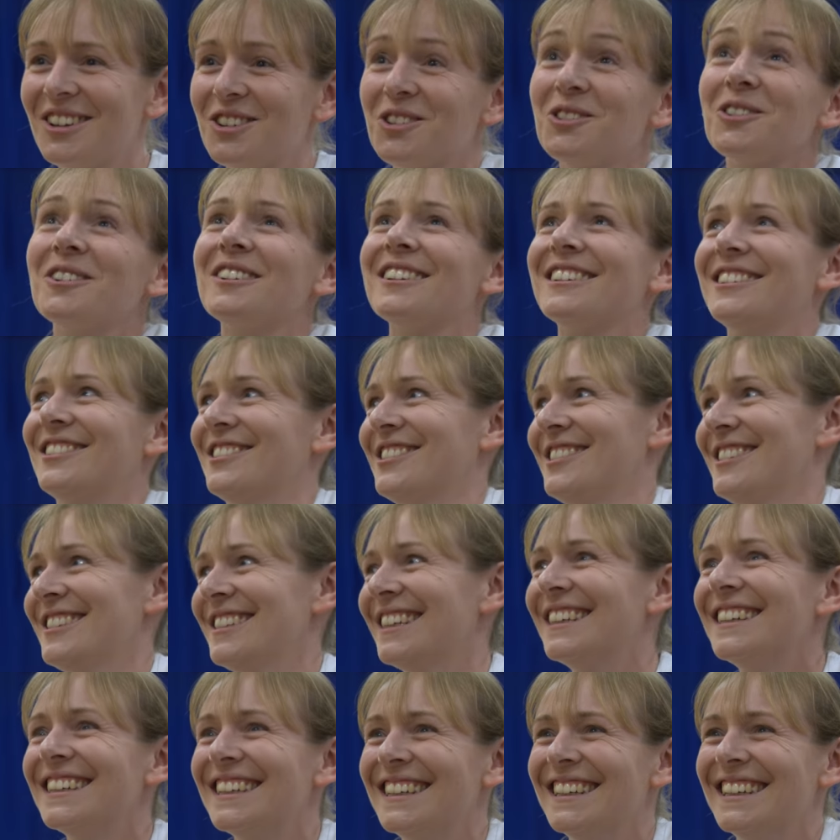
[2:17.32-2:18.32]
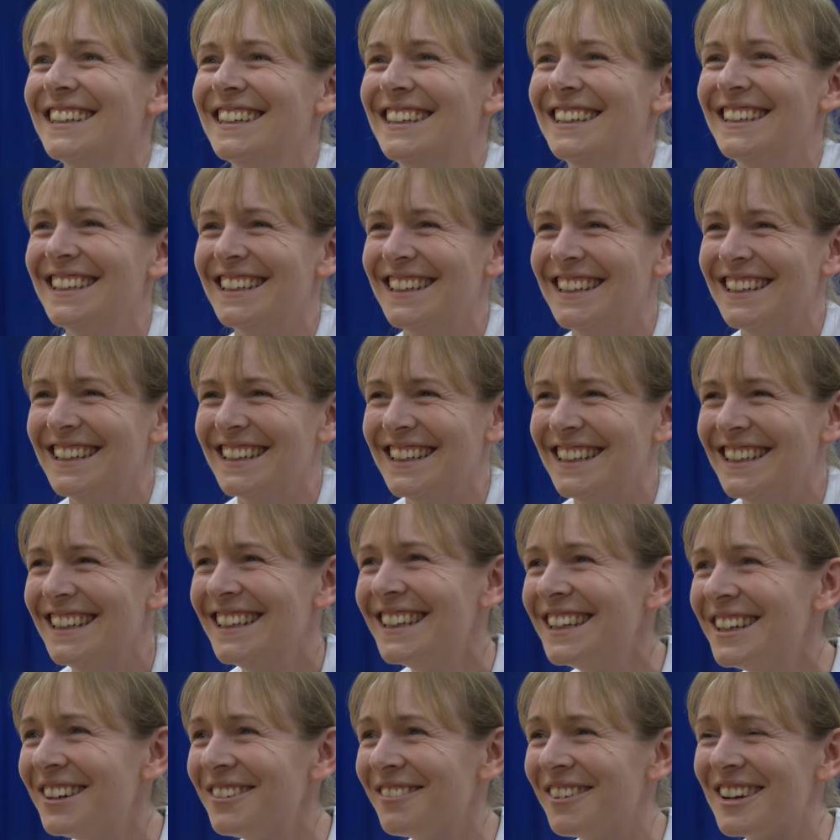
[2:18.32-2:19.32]
Googling us.
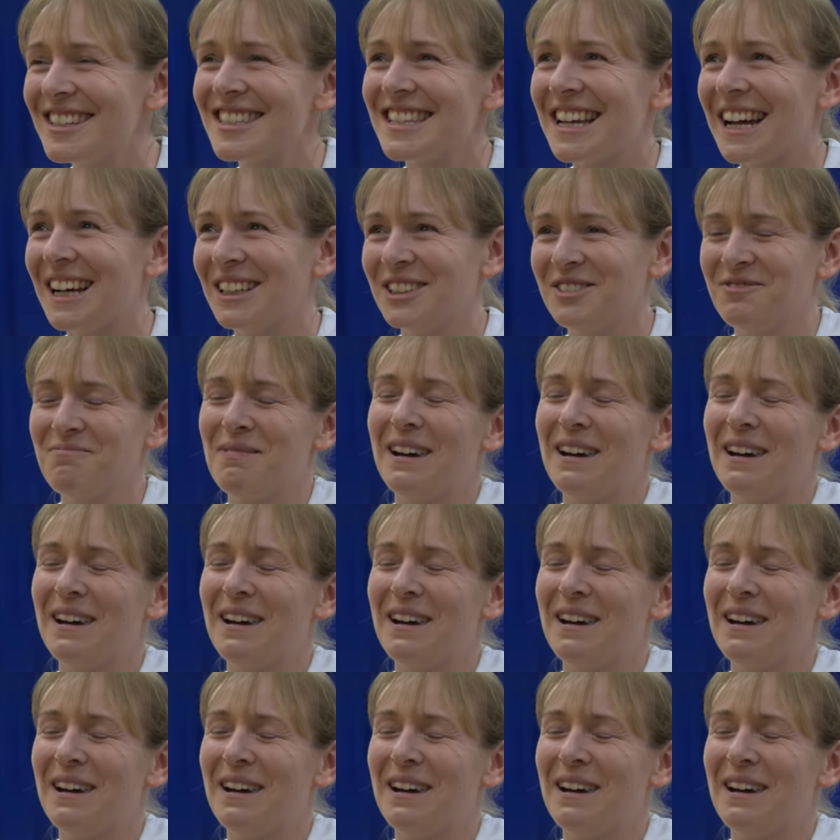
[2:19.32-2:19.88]
Where's the Isle of